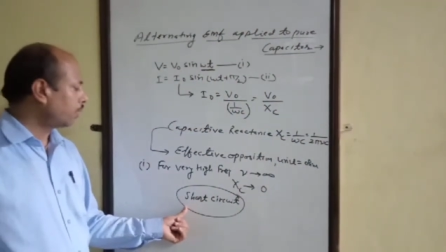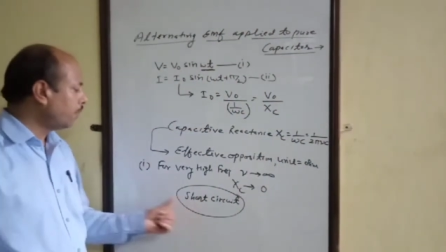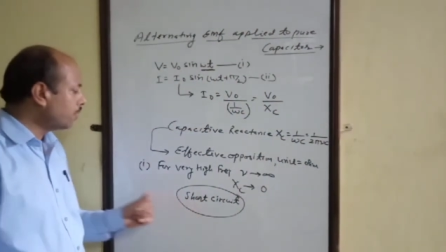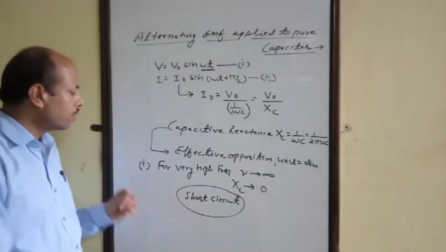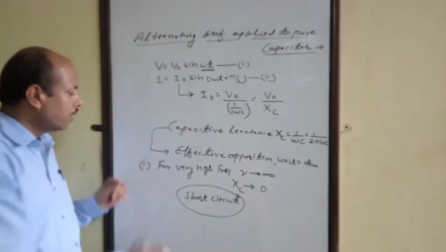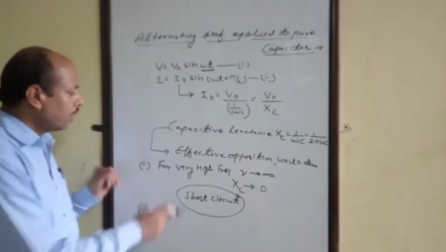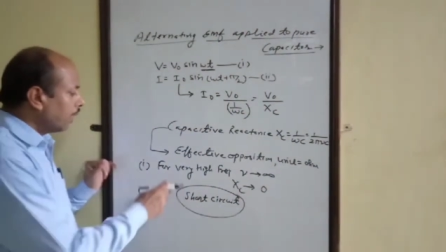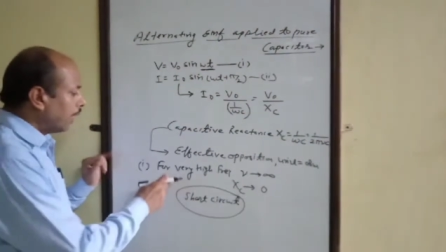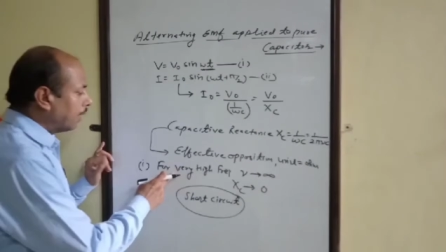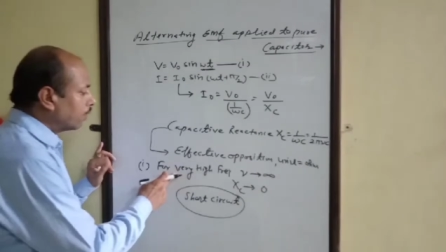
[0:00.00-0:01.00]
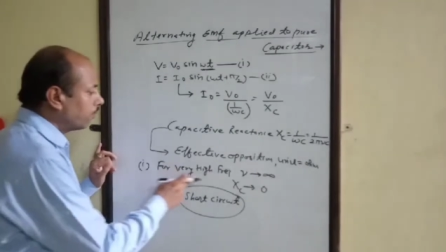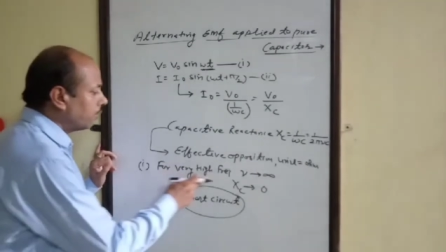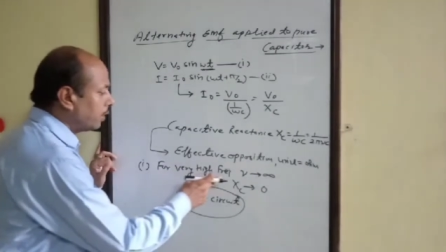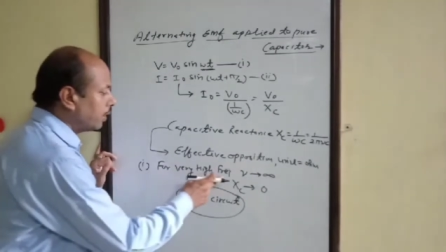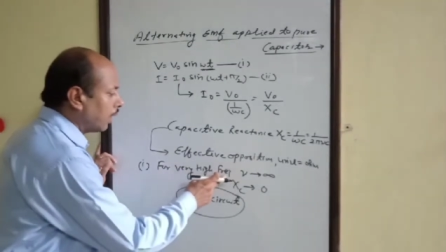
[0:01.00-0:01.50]
It means
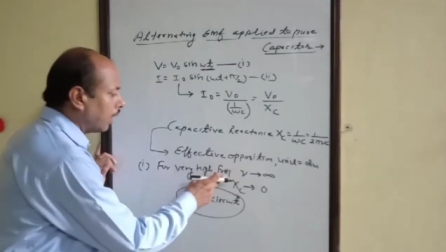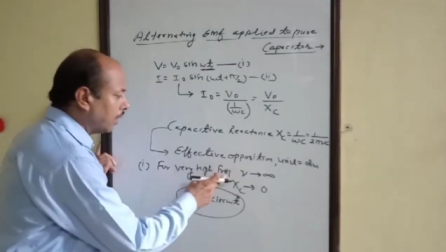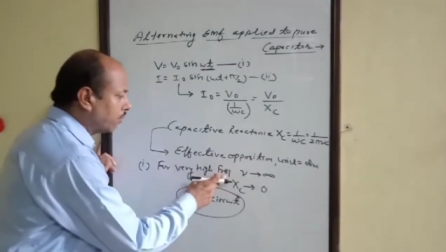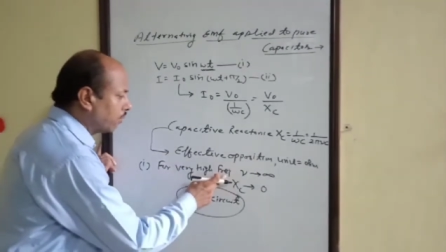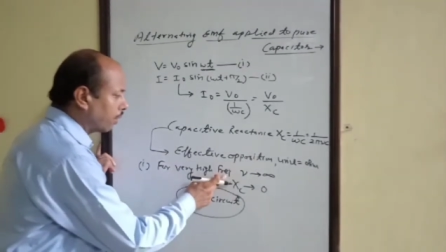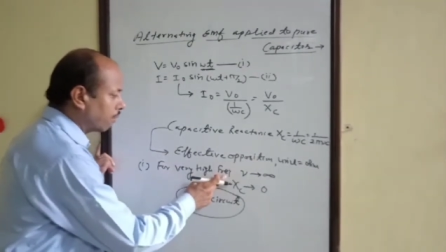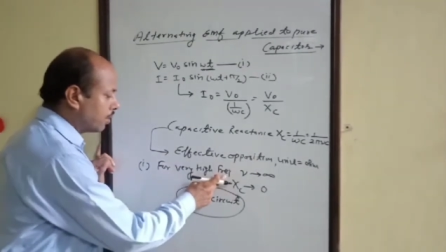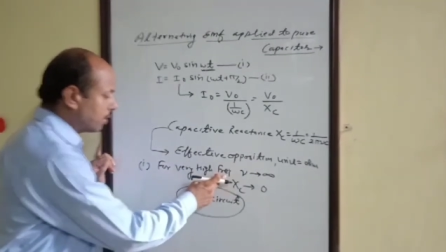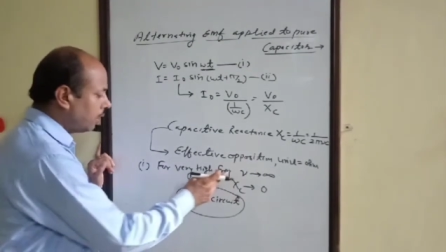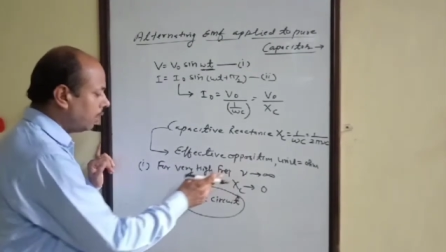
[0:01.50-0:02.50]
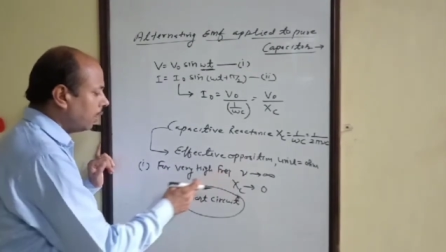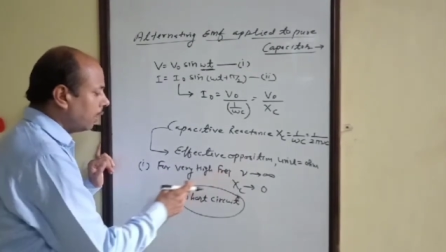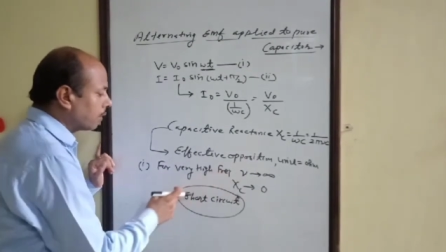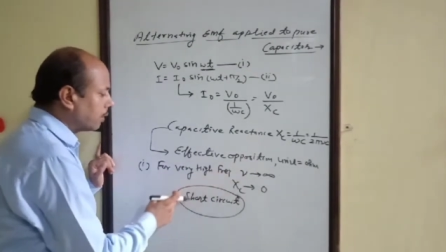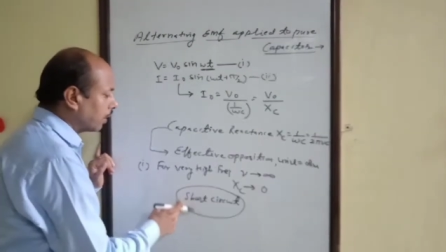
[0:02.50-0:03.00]
at very high
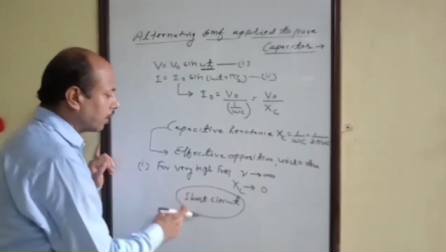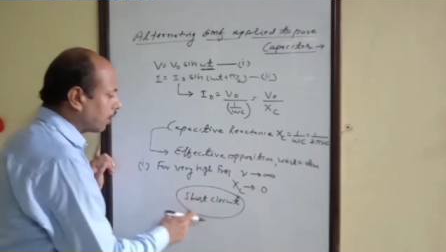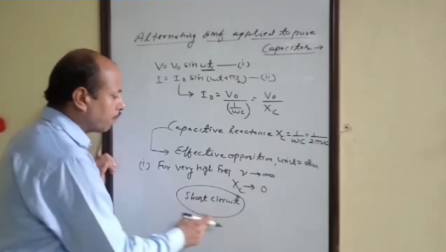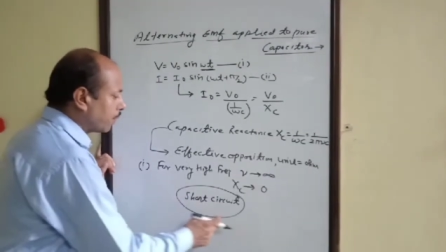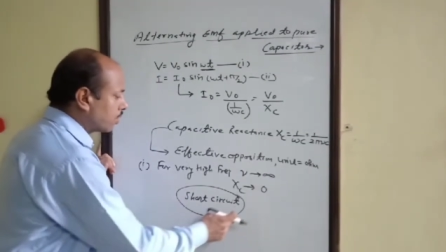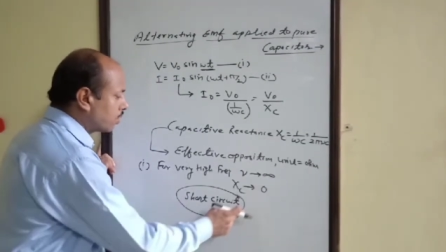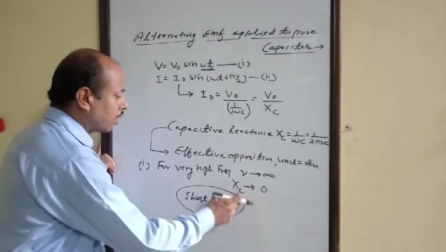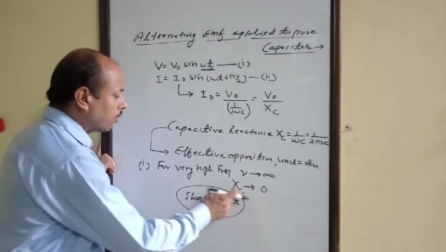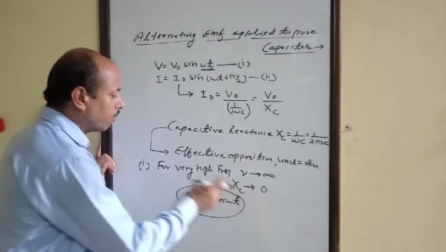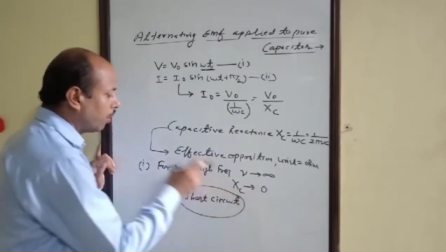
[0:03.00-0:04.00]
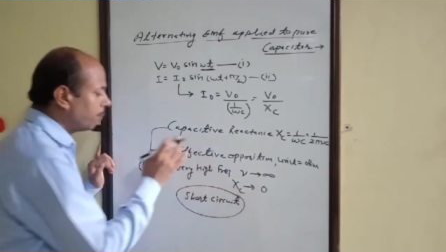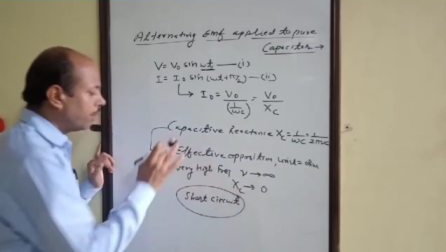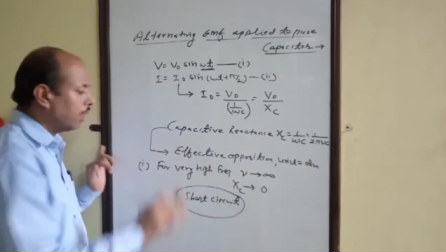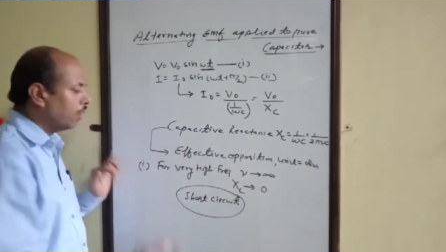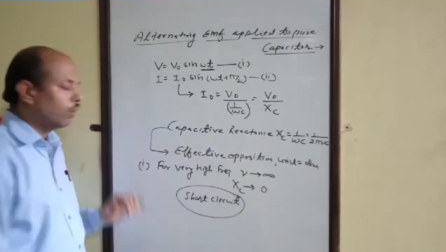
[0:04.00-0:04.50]
frequency, the capacitor will
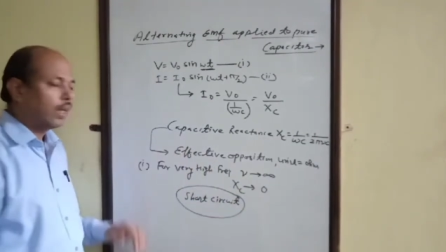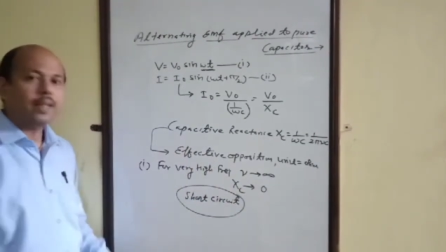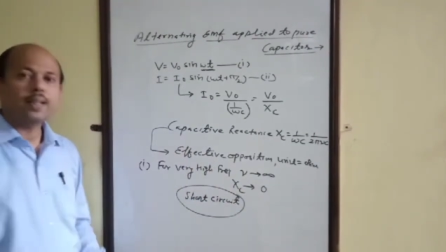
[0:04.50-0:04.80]
behave